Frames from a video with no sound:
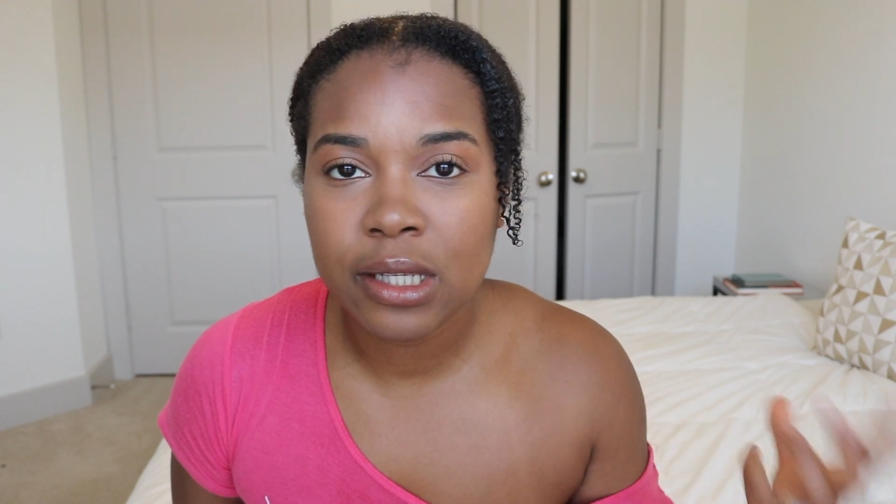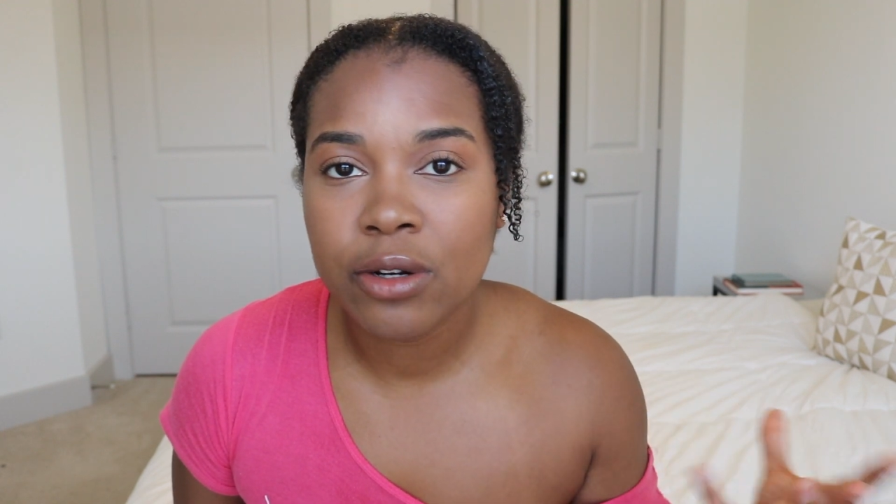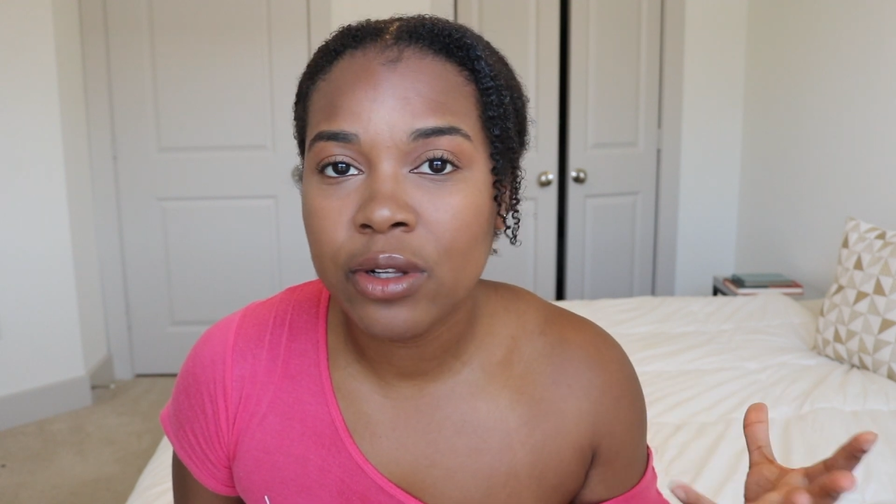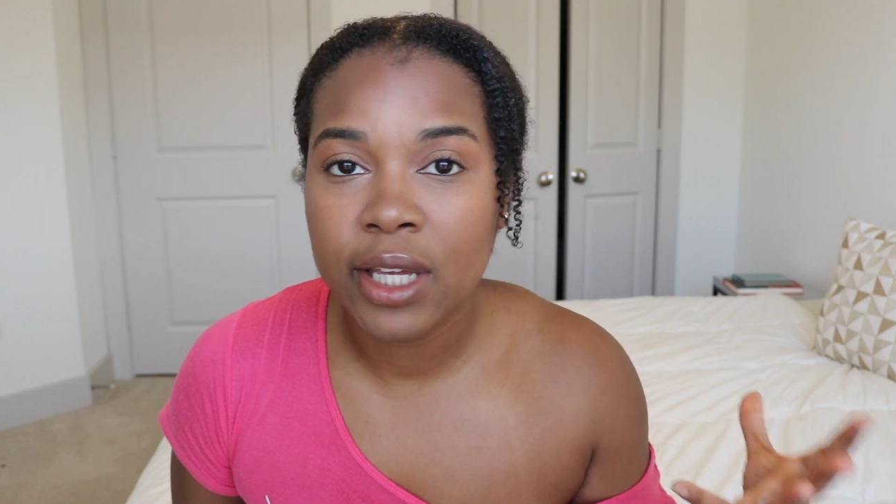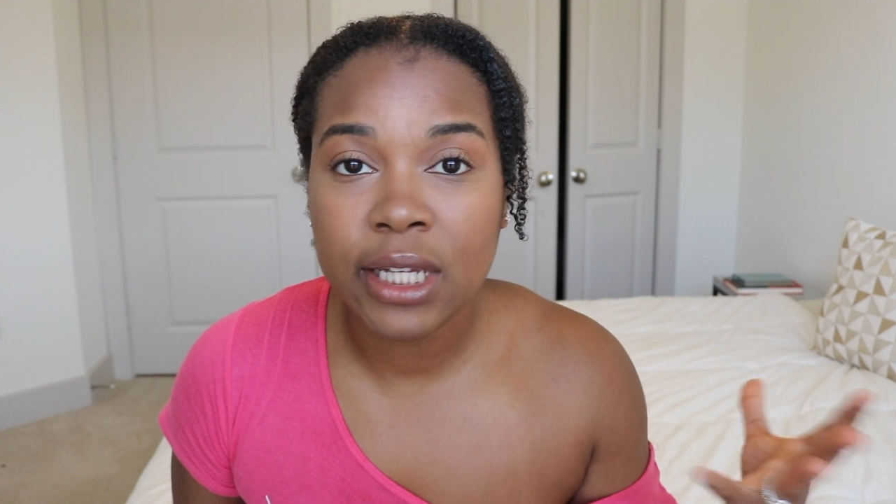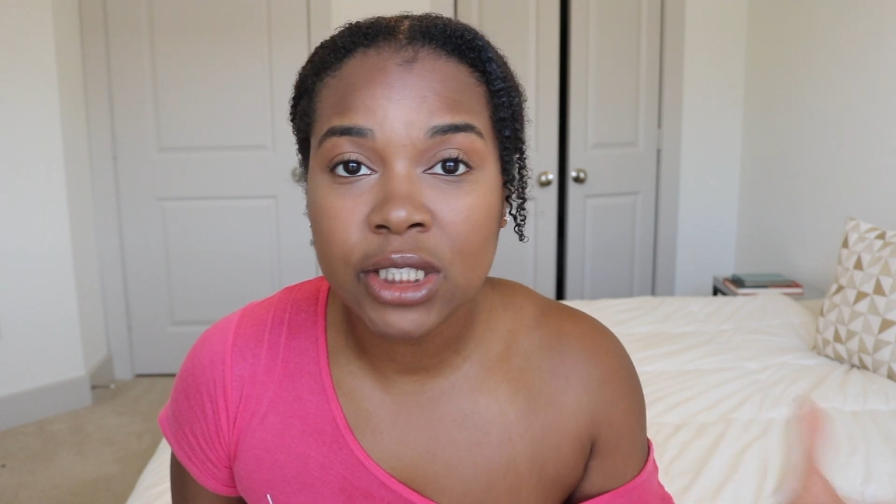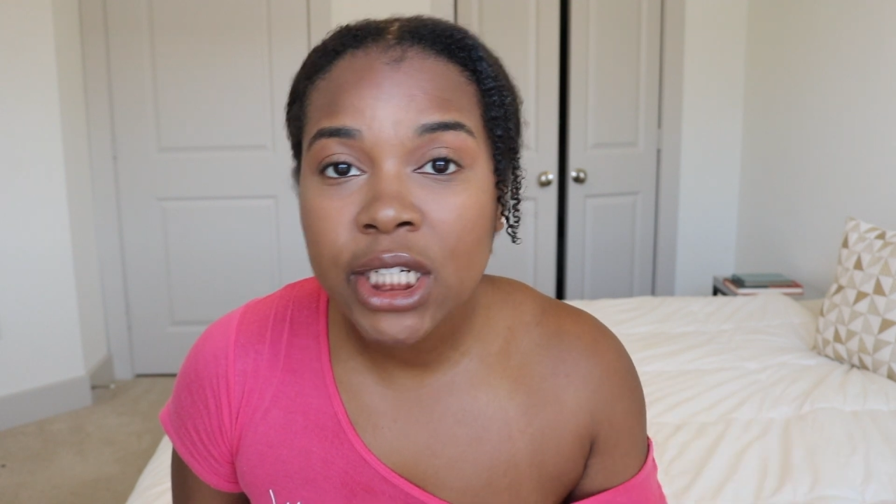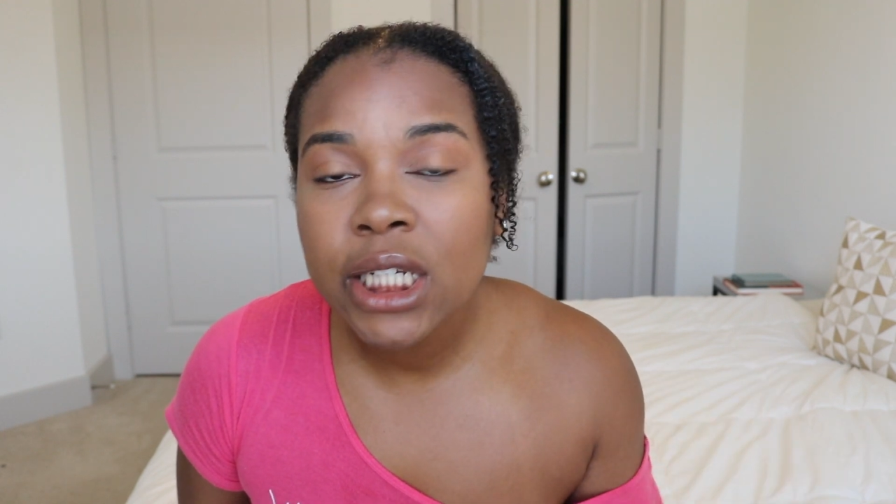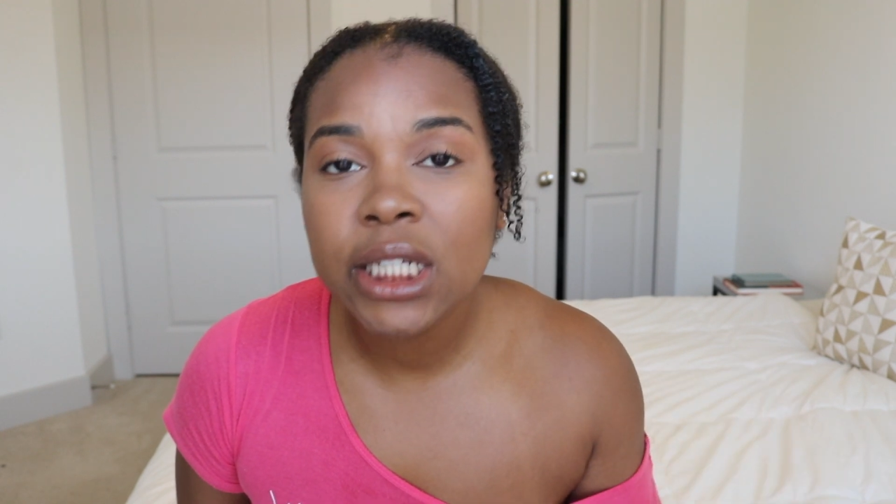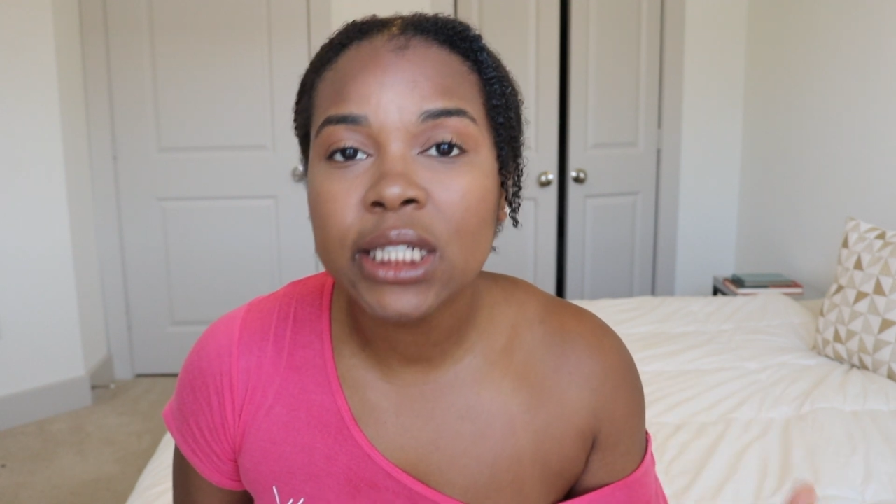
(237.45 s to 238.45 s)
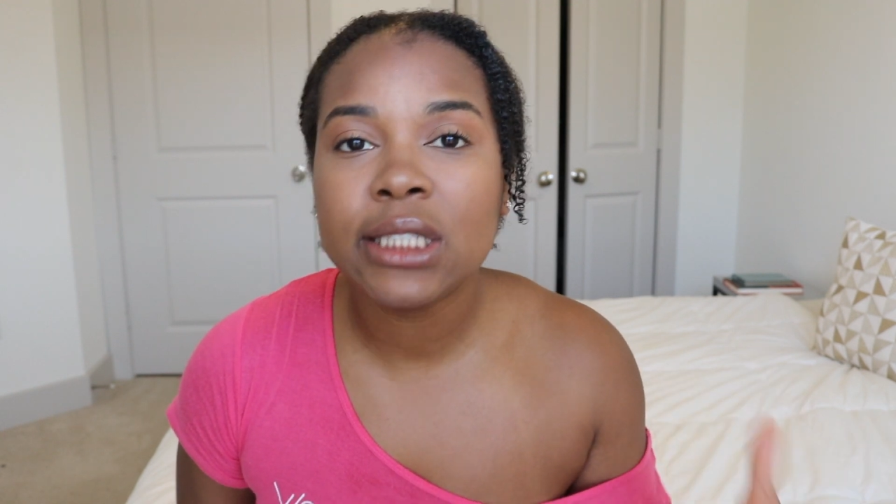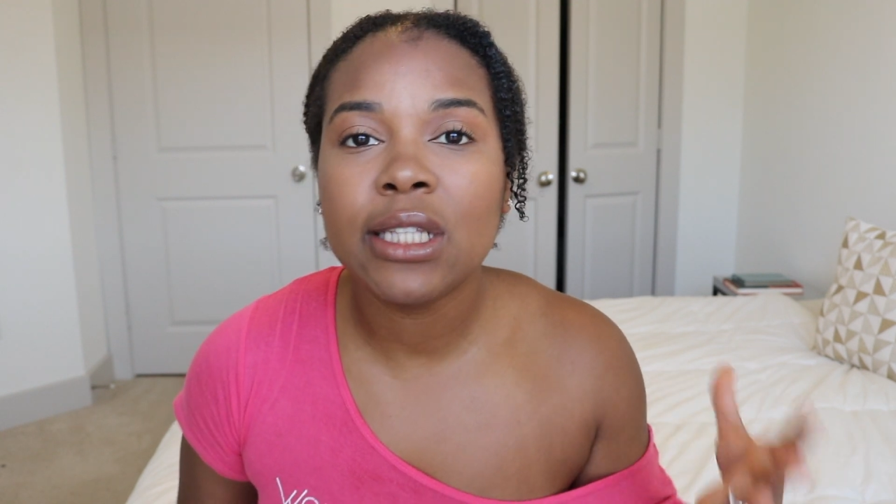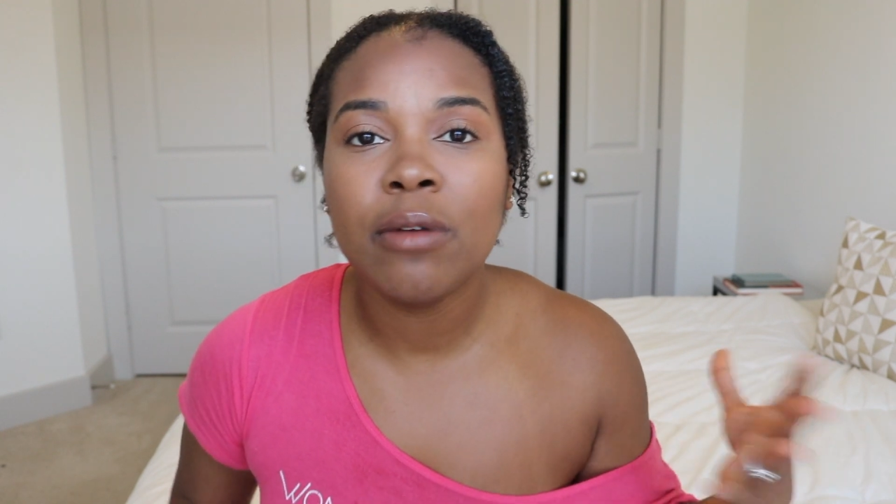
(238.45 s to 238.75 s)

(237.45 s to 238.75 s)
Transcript: literally a genius,